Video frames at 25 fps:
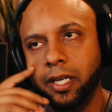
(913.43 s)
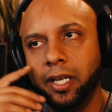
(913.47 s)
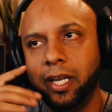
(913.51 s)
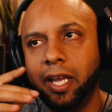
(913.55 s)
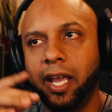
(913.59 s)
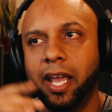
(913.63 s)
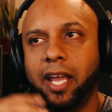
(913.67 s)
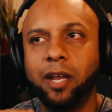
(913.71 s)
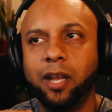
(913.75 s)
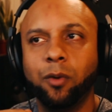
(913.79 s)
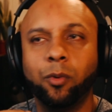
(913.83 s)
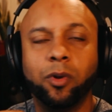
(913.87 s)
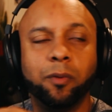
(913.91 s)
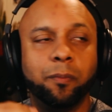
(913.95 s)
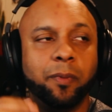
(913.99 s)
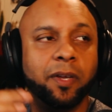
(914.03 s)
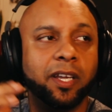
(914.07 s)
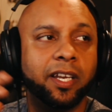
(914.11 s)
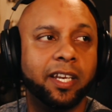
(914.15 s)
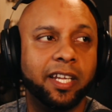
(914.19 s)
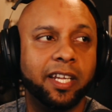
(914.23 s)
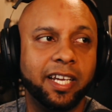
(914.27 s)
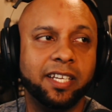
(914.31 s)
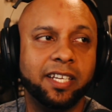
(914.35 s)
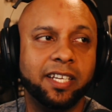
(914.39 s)
and it would
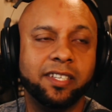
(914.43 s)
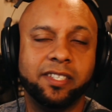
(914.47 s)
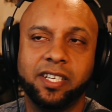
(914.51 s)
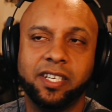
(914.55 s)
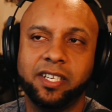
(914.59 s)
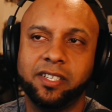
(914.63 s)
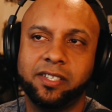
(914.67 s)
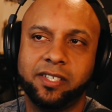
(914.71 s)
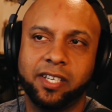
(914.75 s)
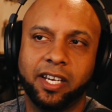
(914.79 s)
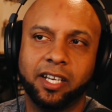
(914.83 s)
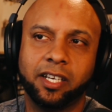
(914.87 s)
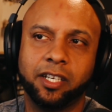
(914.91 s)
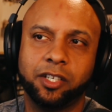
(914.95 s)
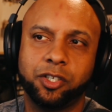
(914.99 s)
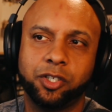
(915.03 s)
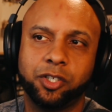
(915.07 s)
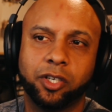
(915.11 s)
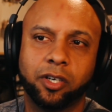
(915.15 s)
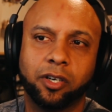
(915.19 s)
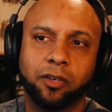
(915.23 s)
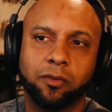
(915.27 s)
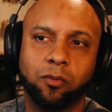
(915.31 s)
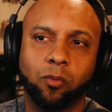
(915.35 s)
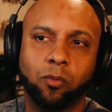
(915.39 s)
be an easy
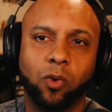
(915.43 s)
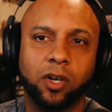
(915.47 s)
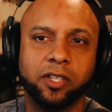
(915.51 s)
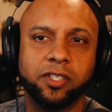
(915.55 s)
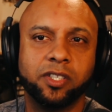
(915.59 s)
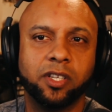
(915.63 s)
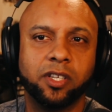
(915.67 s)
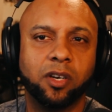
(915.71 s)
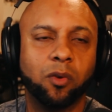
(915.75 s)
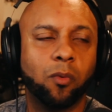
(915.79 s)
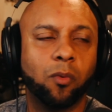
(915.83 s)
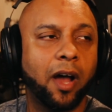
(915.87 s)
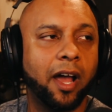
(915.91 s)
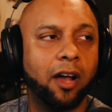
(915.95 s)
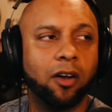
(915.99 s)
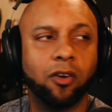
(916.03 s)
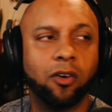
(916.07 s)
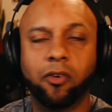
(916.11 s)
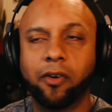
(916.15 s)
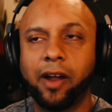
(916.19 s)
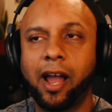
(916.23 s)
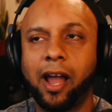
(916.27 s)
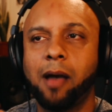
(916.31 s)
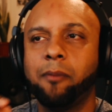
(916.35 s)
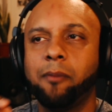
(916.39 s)
signature once in a while
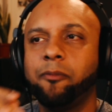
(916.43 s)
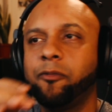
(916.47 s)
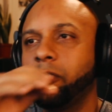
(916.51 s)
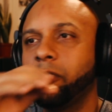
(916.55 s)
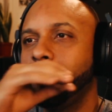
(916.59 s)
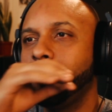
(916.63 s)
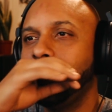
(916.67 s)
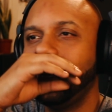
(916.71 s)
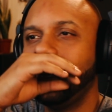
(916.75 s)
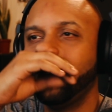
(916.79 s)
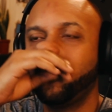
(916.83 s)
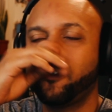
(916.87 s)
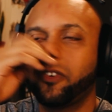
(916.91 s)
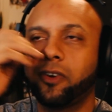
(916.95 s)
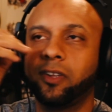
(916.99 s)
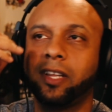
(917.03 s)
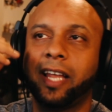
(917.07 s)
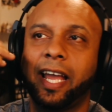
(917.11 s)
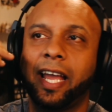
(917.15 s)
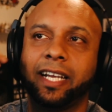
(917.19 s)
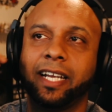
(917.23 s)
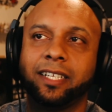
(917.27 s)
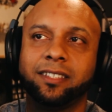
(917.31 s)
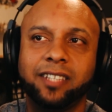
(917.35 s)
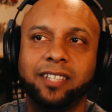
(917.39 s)
grab for me for
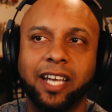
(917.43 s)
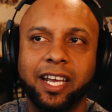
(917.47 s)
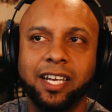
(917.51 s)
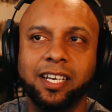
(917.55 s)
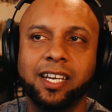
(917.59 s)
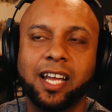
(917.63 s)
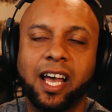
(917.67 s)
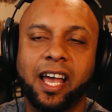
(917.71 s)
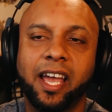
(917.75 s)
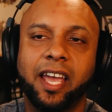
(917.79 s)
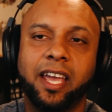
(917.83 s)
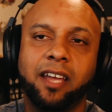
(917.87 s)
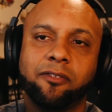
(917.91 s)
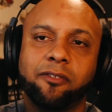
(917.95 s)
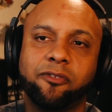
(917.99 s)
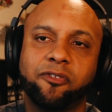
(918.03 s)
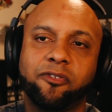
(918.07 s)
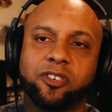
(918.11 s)
like date night,